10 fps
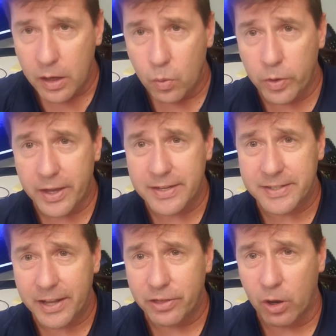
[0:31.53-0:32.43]
With that
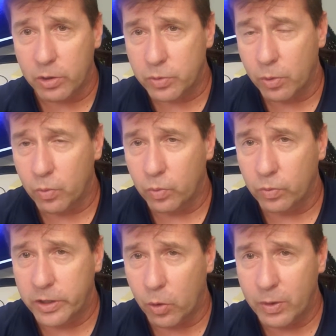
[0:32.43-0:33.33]
said, though, is what
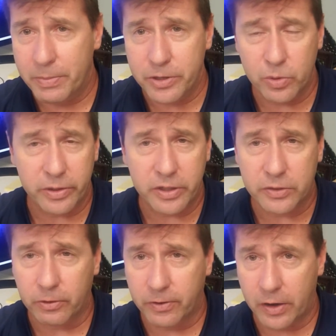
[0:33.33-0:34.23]
we've been doing
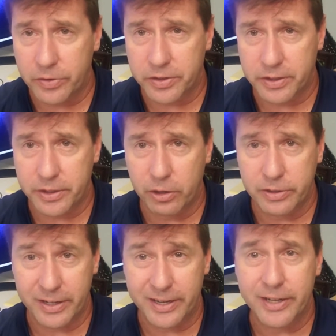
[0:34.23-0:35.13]
this for 5 or 6
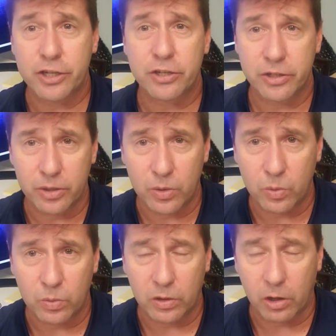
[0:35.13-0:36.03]
years, in addition
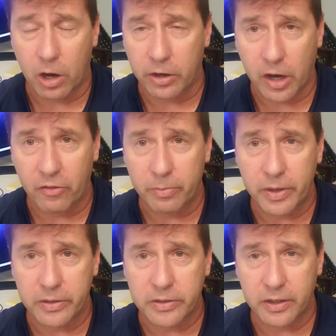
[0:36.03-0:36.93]
to our
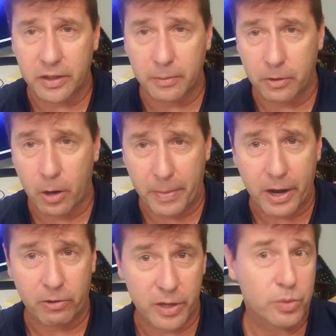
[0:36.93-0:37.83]
government our
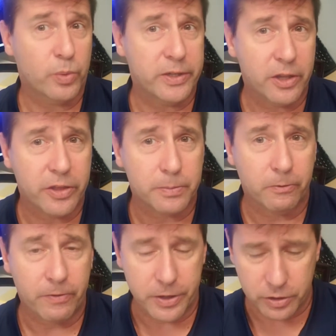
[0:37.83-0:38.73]
backgrounds where we did this
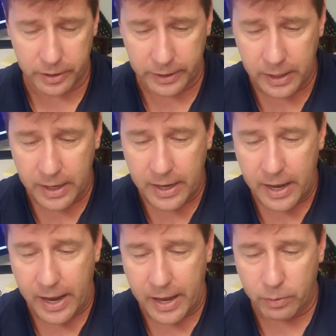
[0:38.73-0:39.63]
professionally.
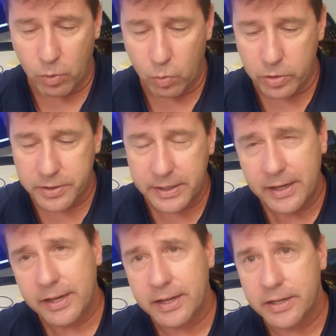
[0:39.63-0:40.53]
And what we're
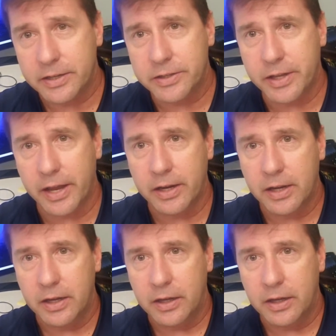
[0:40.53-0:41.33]
seeing is that